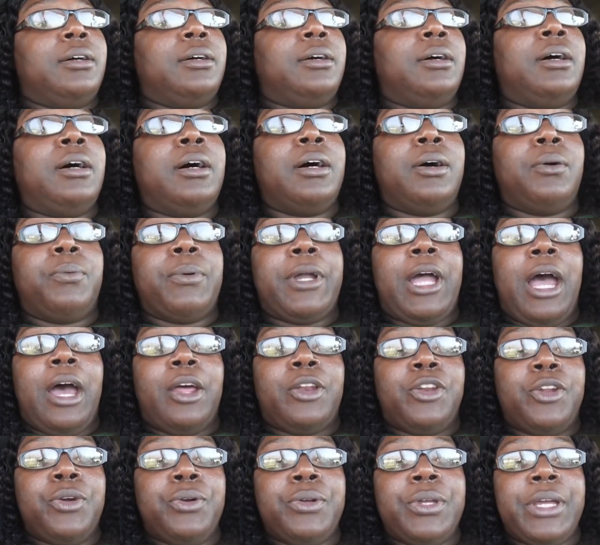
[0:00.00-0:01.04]
oh, we got
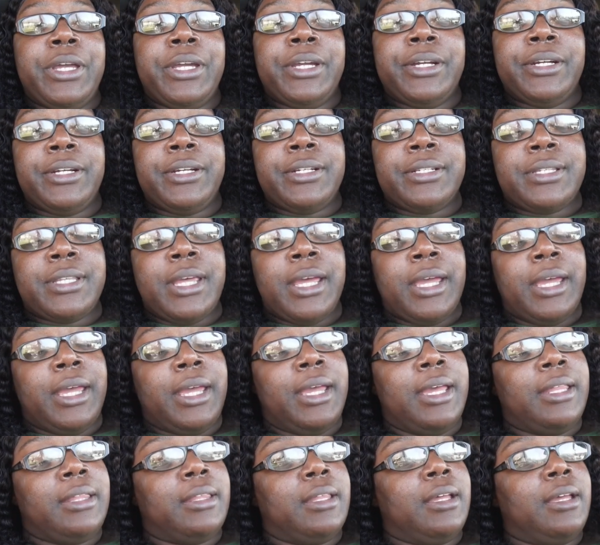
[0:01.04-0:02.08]
New Year's
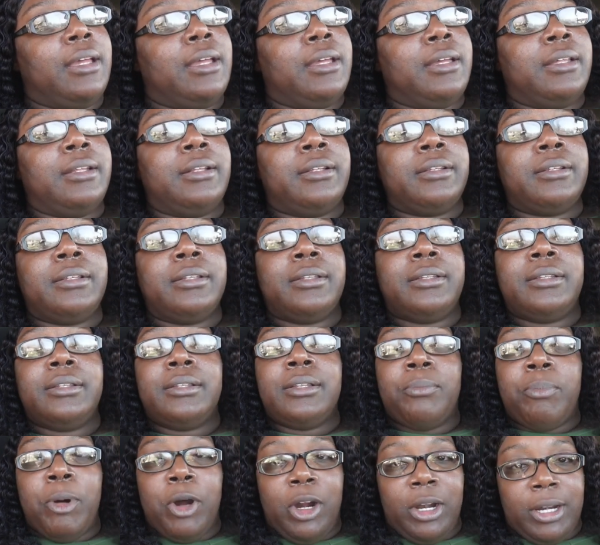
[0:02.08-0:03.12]
and then
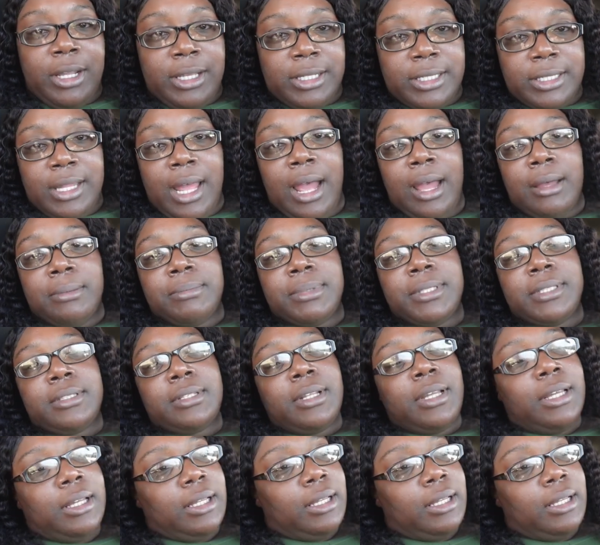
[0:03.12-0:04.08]
the partying stops.